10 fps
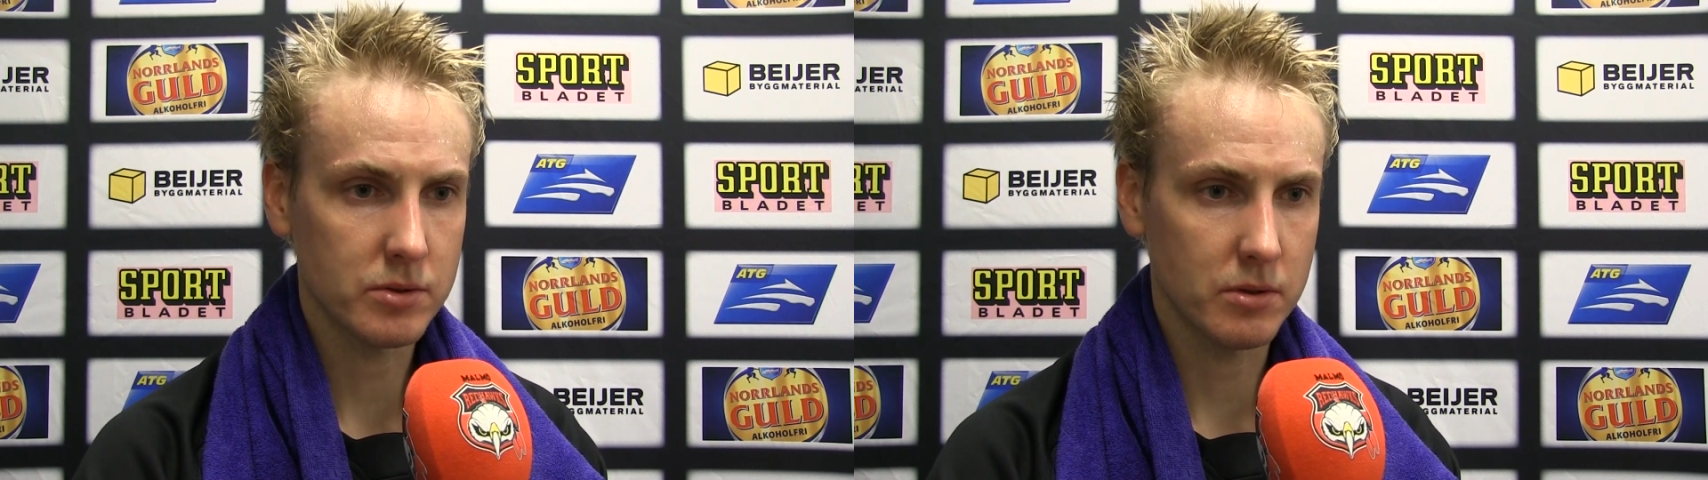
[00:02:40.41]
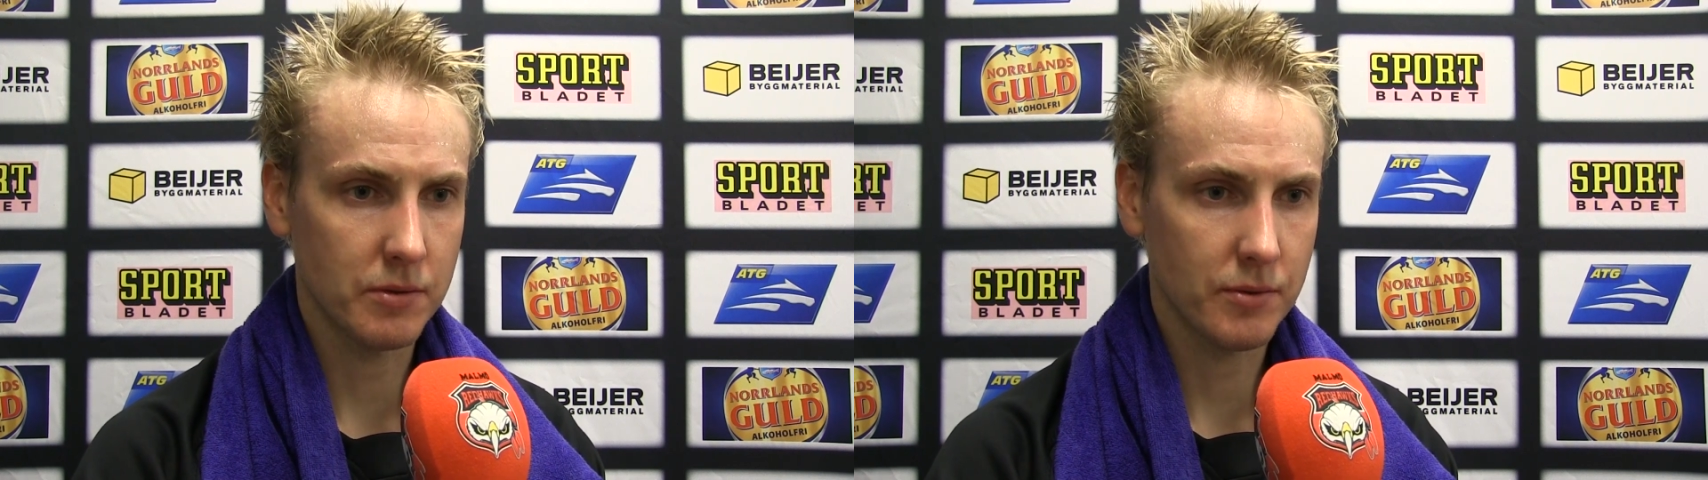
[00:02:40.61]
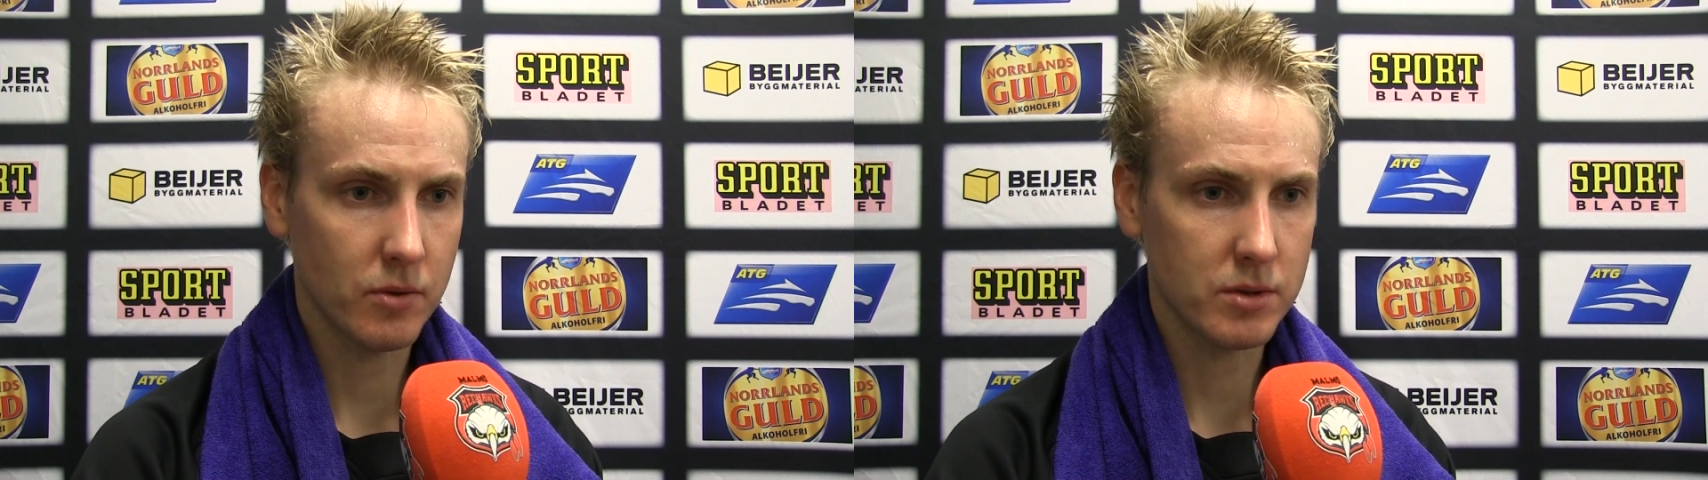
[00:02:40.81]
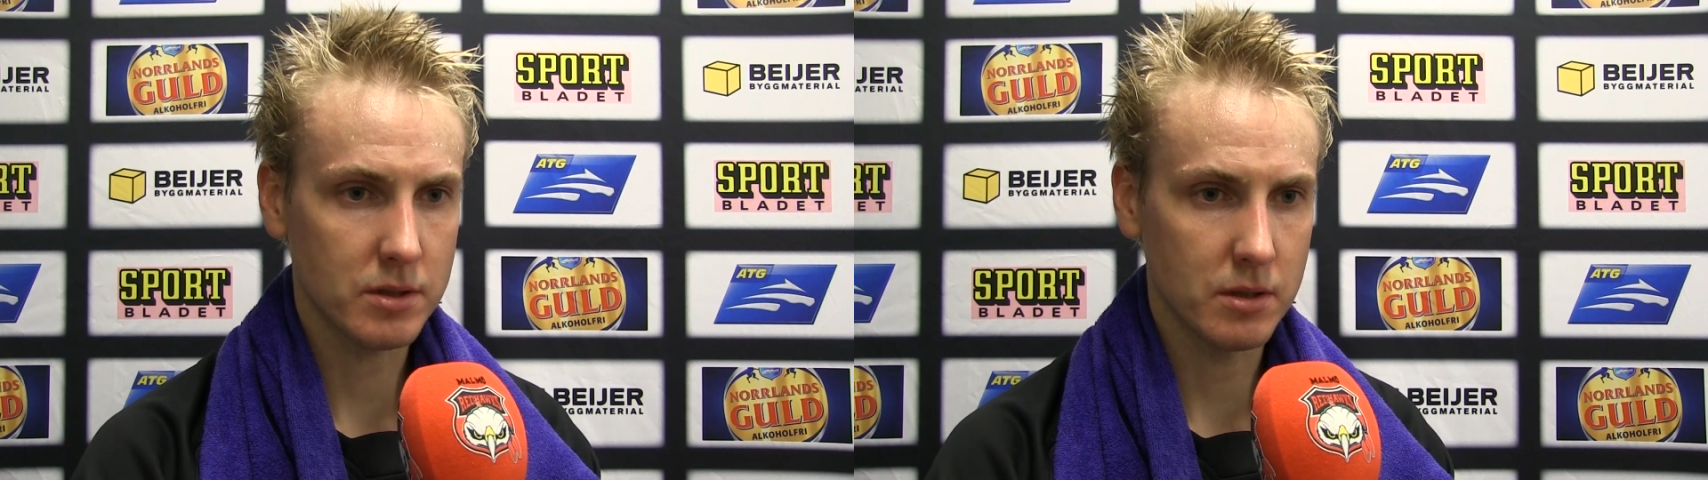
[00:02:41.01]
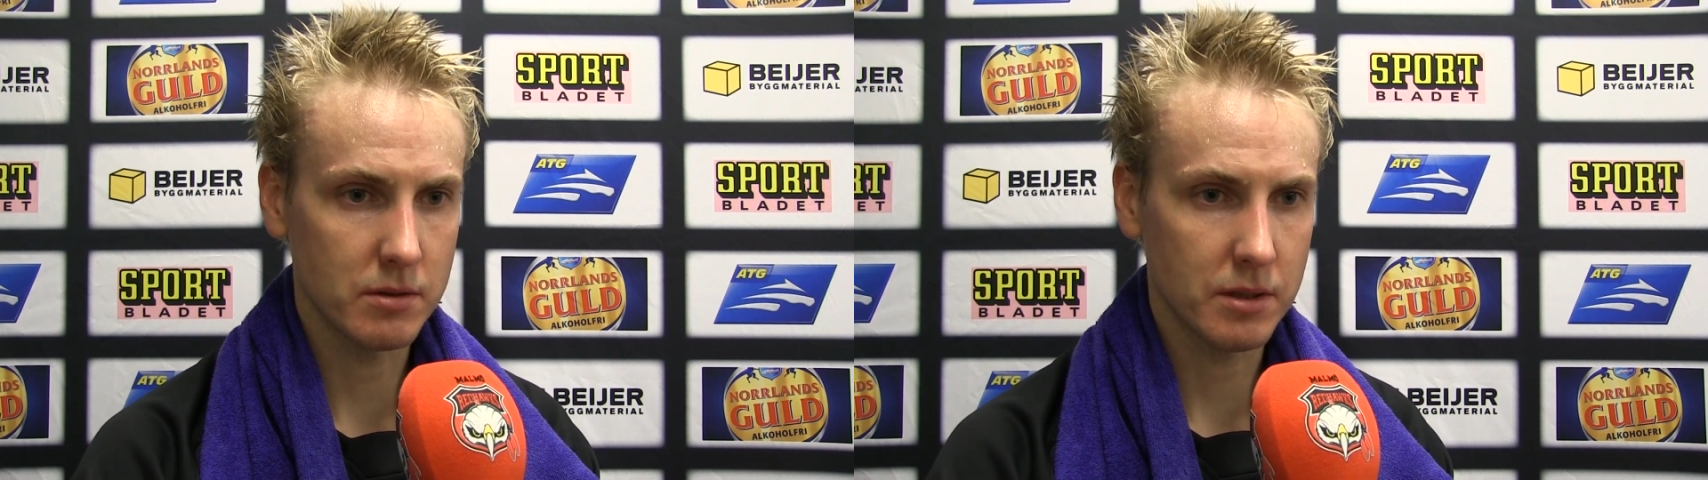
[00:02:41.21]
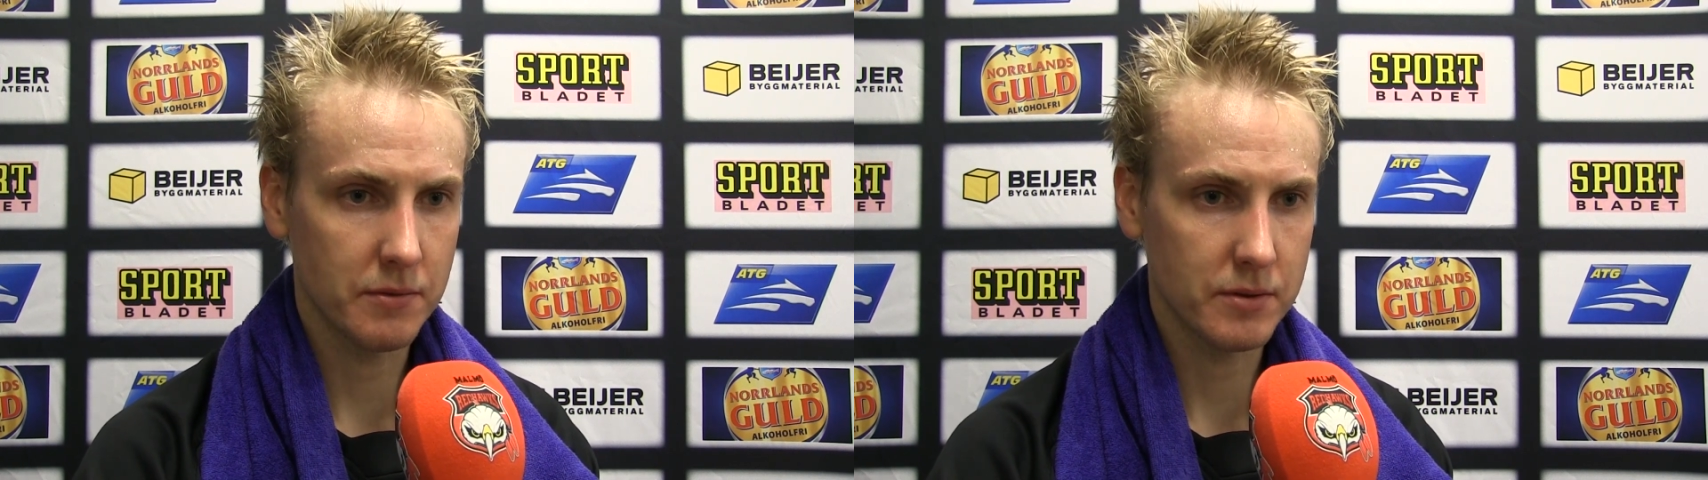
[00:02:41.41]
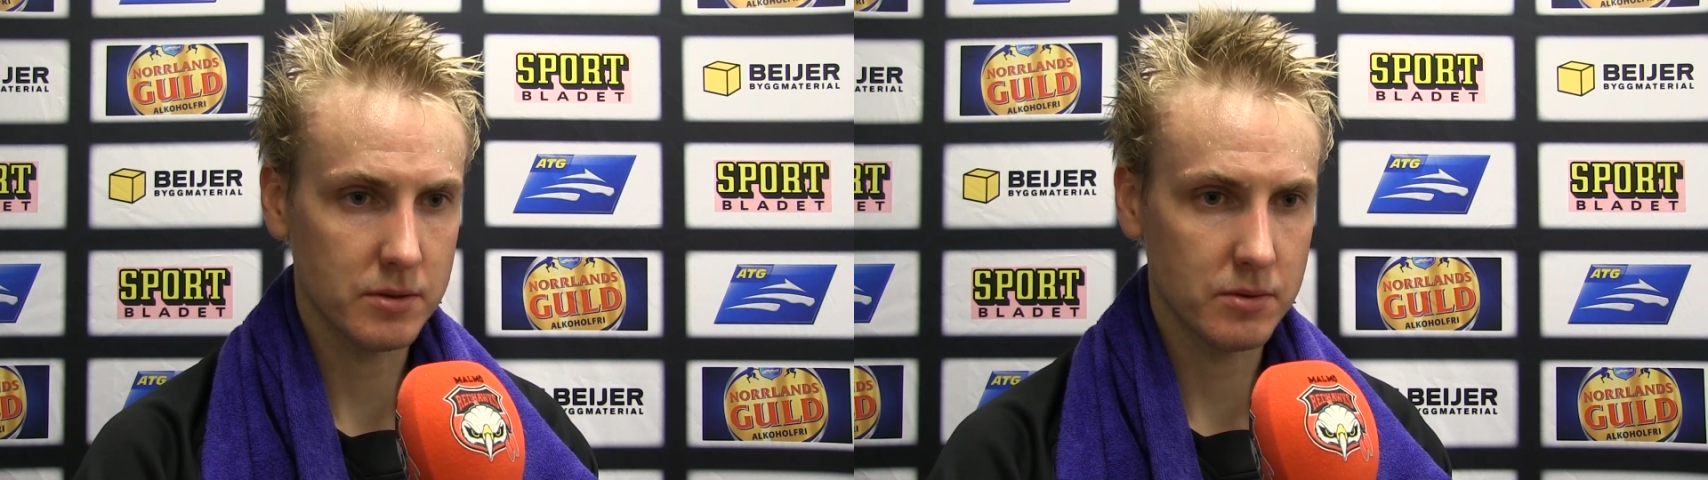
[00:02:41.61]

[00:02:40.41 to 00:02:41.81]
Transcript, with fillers: So of course it's a little different.